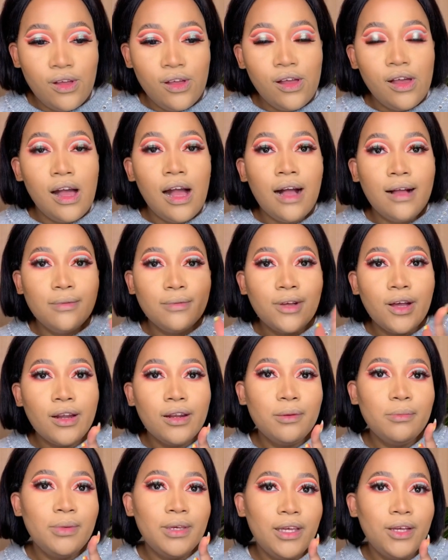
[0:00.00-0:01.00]
I'm gonna
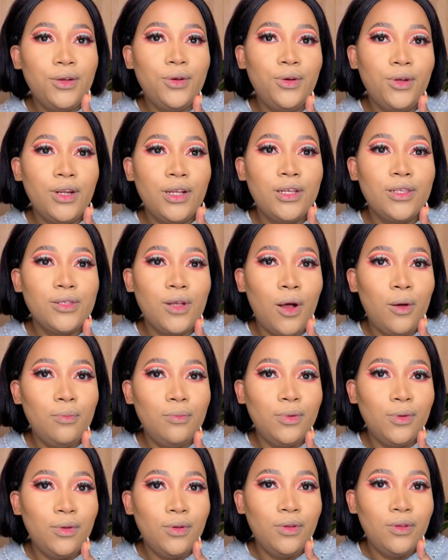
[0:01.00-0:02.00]
be a good
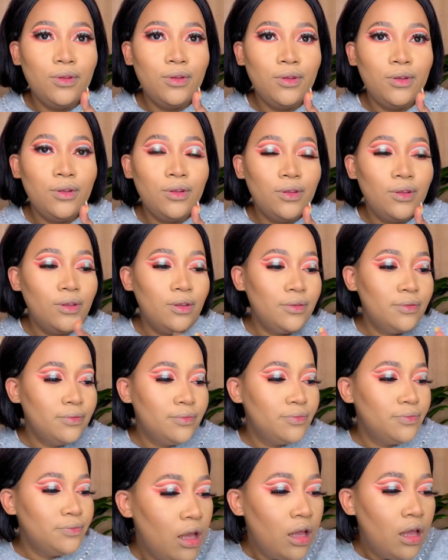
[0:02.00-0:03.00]
example
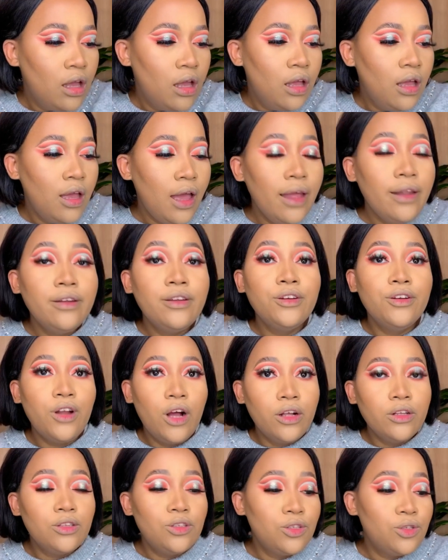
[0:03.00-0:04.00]
and not
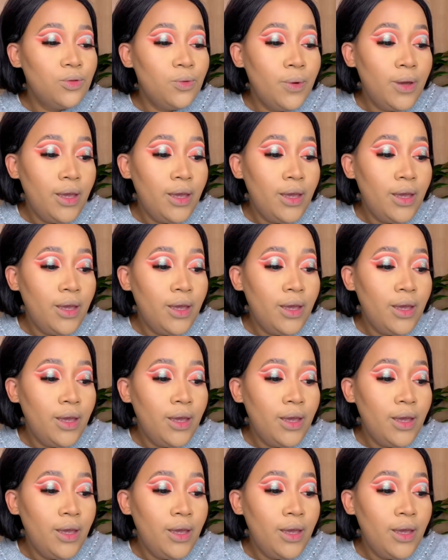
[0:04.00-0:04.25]
swear.